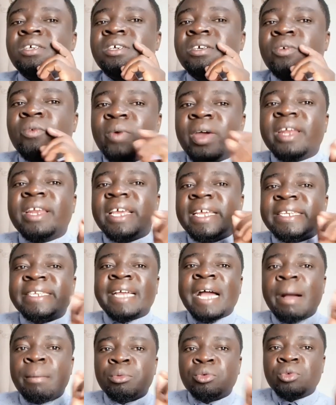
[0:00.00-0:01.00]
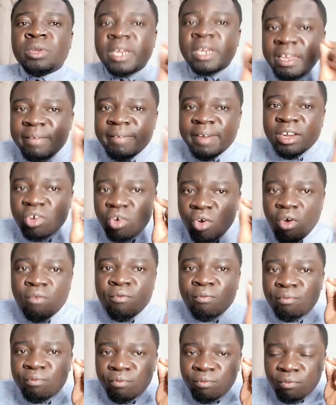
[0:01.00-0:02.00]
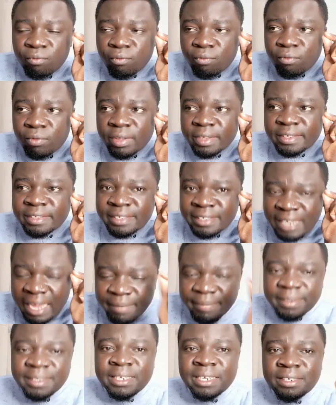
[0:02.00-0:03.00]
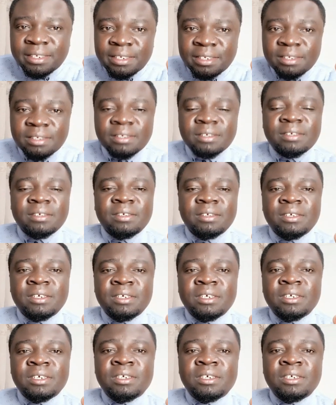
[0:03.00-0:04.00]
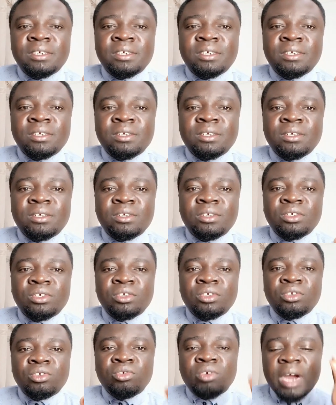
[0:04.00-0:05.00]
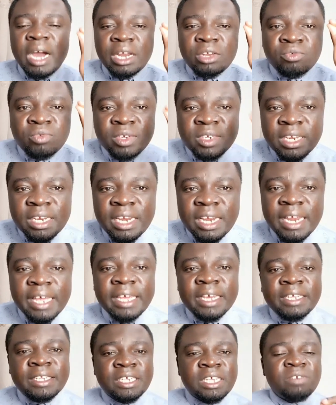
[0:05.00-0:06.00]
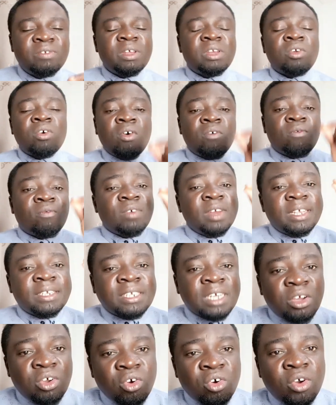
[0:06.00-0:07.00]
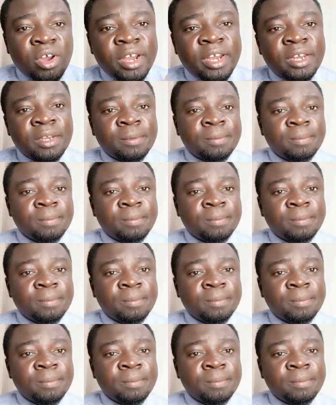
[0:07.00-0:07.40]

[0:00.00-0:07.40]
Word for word: when it comes to delivery of services, you are treated like children of lesser God.